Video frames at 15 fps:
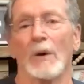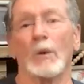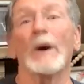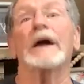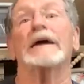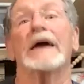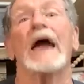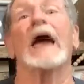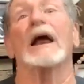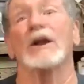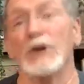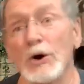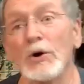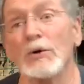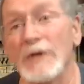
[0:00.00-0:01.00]
we can't
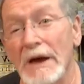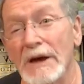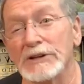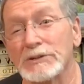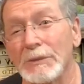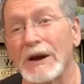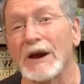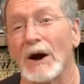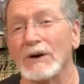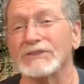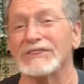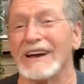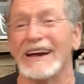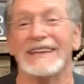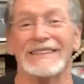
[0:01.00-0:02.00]
do this
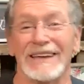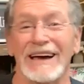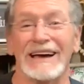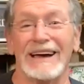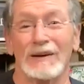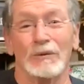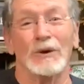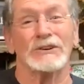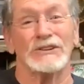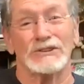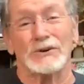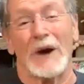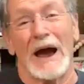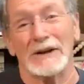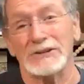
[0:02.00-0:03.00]
because the, uh, we're just
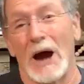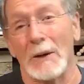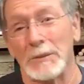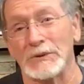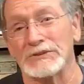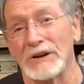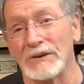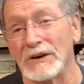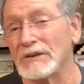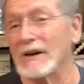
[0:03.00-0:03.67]
grasshoppers in there.